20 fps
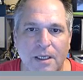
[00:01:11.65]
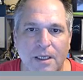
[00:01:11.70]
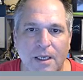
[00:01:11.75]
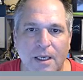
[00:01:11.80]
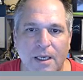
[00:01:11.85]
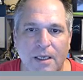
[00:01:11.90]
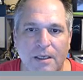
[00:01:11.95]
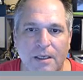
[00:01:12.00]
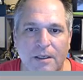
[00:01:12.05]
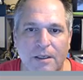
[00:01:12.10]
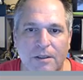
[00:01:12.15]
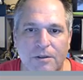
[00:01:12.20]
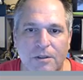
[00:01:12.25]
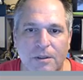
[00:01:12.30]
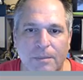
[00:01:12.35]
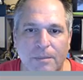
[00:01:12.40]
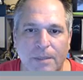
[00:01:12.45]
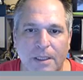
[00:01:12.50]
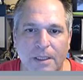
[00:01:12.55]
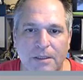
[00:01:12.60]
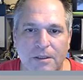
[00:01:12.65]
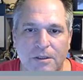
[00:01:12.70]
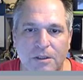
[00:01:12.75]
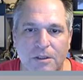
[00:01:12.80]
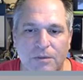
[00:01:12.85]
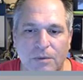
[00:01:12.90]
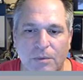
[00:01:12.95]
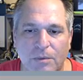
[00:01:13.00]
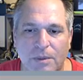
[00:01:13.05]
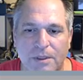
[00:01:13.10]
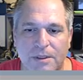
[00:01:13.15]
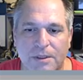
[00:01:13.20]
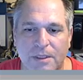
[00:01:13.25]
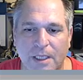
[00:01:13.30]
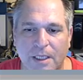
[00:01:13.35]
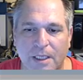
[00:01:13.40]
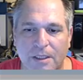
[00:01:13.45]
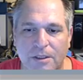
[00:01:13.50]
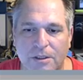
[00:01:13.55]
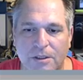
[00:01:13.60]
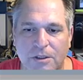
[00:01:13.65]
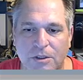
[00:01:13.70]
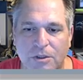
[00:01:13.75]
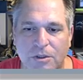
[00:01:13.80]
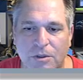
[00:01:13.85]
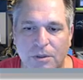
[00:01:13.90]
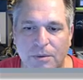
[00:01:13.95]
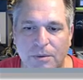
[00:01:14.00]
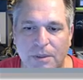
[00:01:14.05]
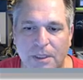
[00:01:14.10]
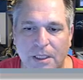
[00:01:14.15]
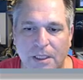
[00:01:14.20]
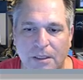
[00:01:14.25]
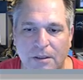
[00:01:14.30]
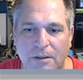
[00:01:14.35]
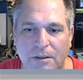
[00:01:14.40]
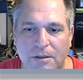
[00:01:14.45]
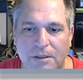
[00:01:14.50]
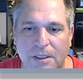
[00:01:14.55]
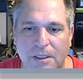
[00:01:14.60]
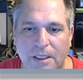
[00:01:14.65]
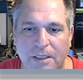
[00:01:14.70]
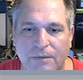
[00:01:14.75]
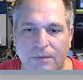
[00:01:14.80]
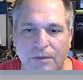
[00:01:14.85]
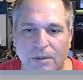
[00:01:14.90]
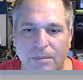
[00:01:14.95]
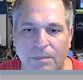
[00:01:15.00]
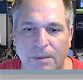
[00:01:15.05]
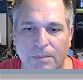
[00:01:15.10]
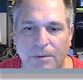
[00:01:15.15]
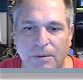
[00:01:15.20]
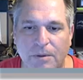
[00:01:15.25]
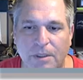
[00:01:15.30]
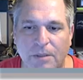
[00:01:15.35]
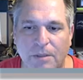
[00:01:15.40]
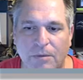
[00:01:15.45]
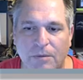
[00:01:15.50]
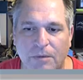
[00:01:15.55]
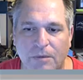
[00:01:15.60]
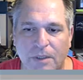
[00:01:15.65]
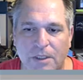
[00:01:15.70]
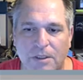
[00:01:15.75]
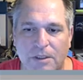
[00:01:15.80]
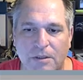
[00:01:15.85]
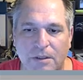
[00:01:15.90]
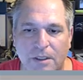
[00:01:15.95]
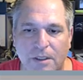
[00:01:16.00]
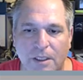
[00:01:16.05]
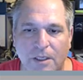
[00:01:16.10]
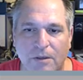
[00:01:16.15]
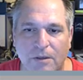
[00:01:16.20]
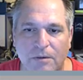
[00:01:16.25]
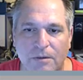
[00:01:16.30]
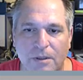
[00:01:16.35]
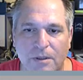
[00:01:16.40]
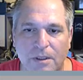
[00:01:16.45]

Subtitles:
And here, I'll turn the bytes on just for 1 second, just to show you what that looks like for the people who need a refresher. There you go.